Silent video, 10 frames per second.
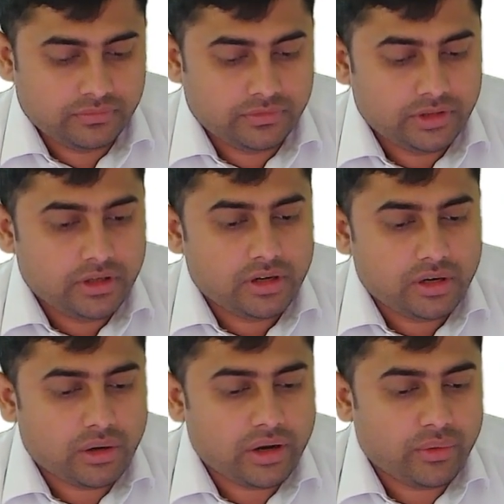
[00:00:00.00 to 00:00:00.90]
Now I want
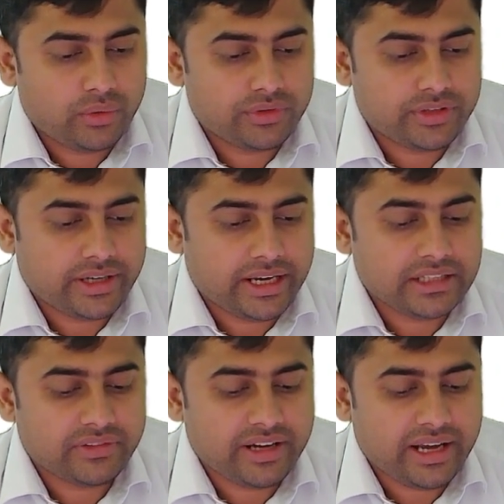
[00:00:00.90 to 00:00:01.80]
to check S5
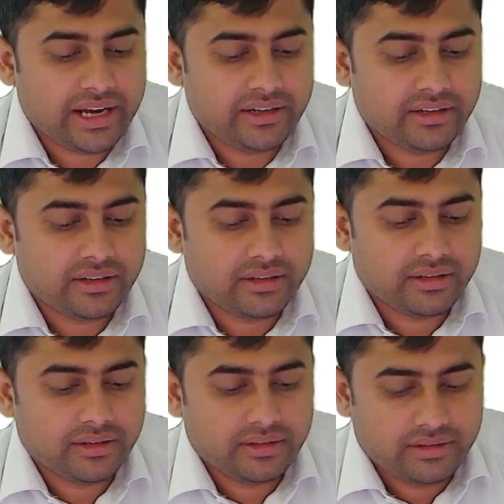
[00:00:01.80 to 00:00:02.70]
and
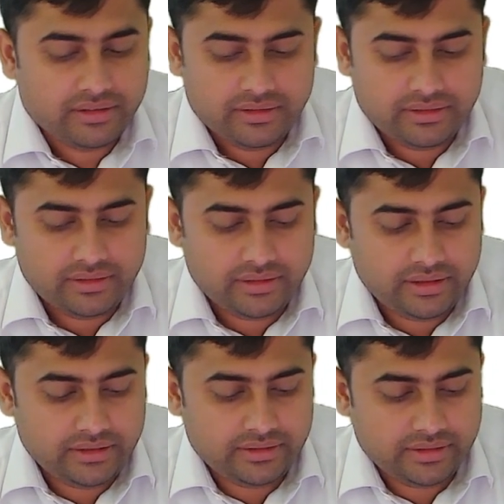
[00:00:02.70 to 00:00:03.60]

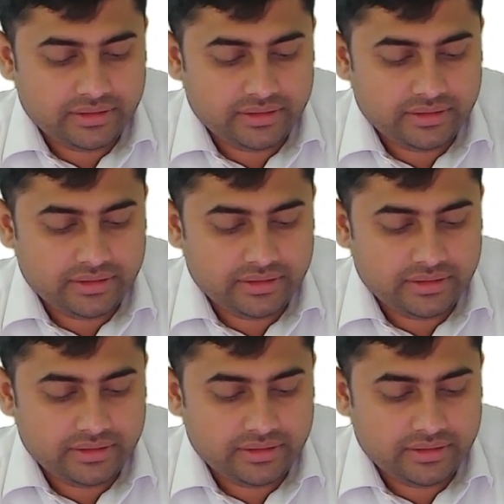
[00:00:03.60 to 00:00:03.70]
S6.